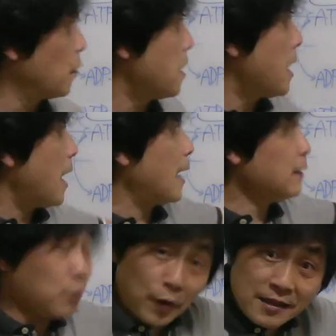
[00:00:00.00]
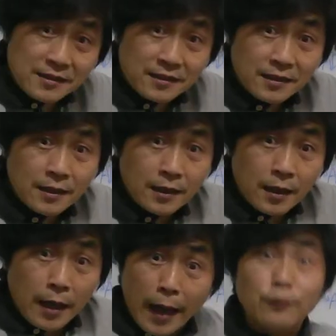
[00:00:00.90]
for at rest
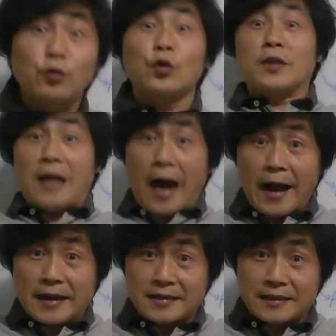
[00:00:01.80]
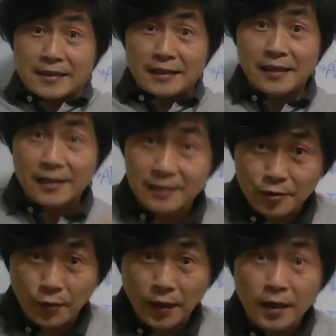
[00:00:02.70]
and during high exercise
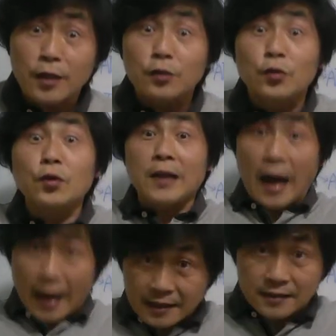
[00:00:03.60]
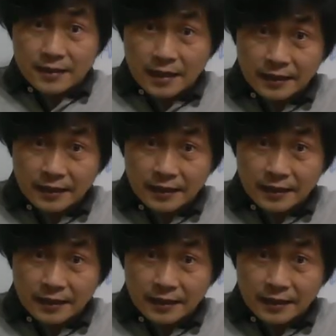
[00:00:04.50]
intensity, right? During high exercise